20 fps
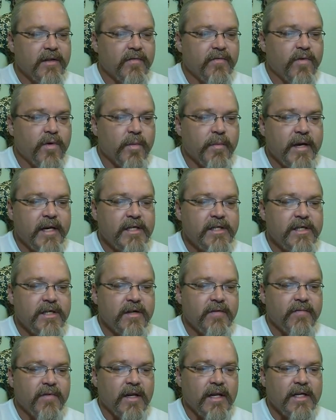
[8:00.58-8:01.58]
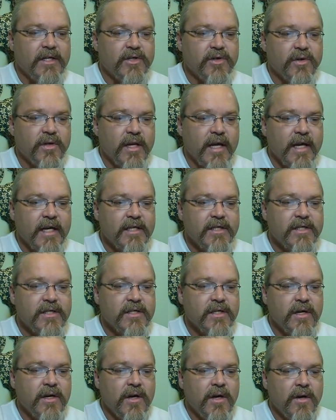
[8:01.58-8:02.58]
the formation of glacial
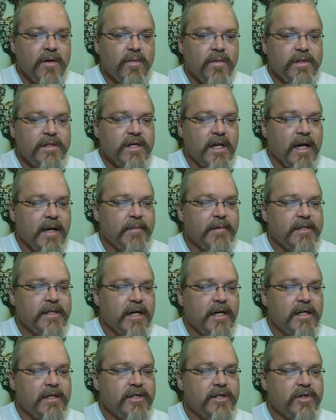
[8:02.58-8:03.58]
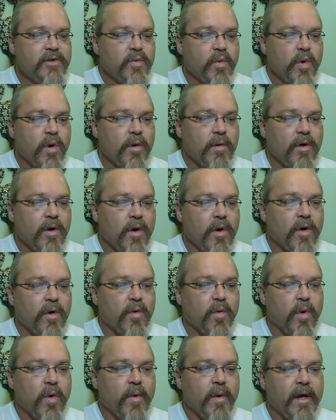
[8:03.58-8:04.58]
lakes, which climatologists warn are
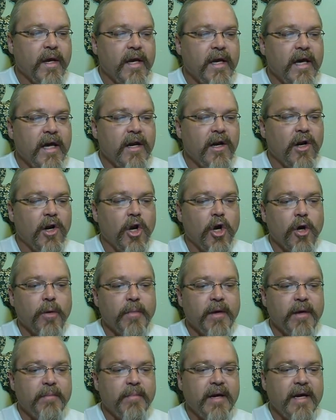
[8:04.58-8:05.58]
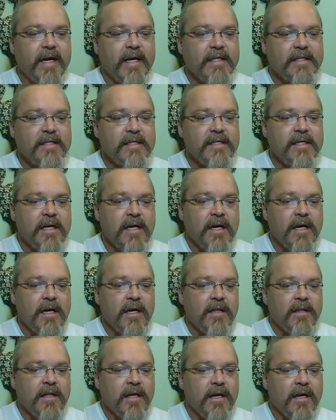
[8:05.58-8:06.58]
growing at an alarming pace.
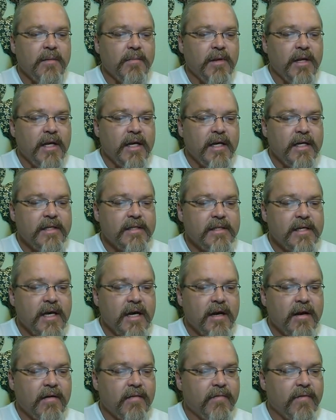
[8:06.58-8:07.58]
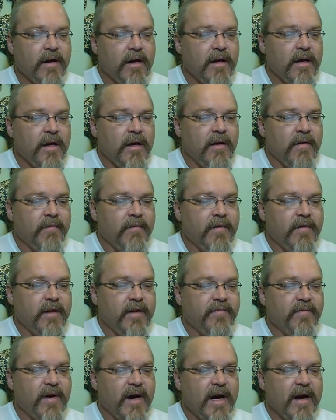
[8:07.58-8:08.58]
The Himalayans have
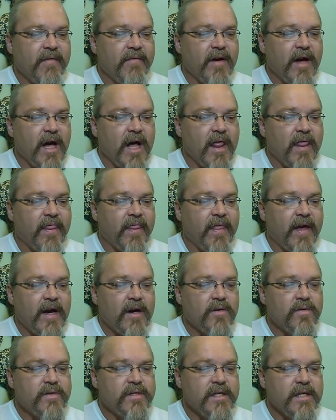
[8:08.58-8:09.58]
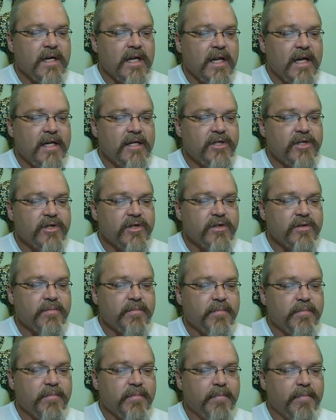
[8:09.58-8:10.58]
55,000 glaciers,
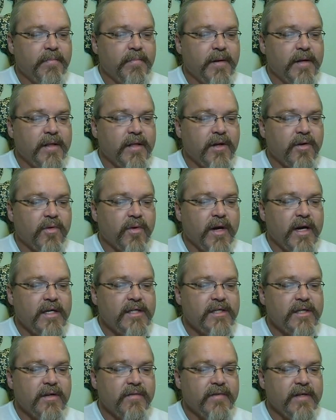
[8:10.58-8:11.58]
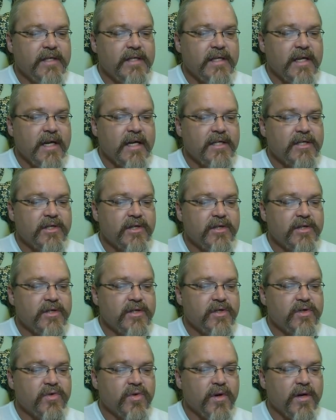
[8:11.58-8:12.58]
but the creation of these lakes could
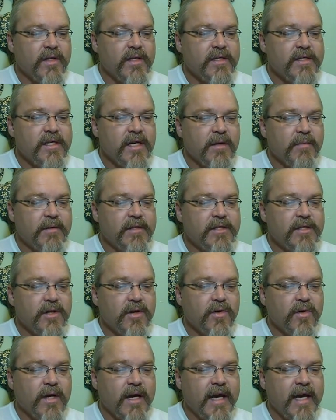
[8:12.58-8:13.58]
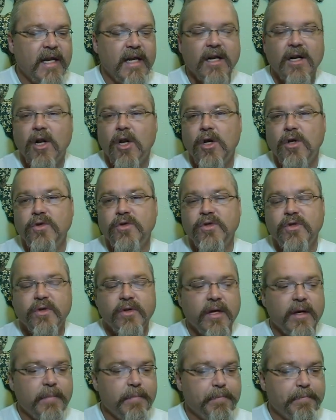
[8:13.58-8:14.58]
destroy the settlements located close to
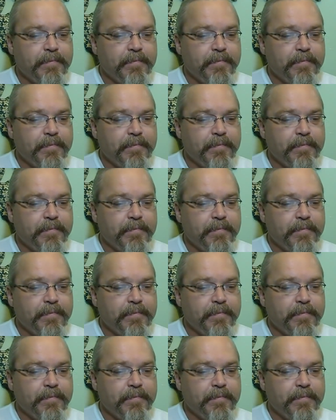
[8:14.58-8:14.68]
them.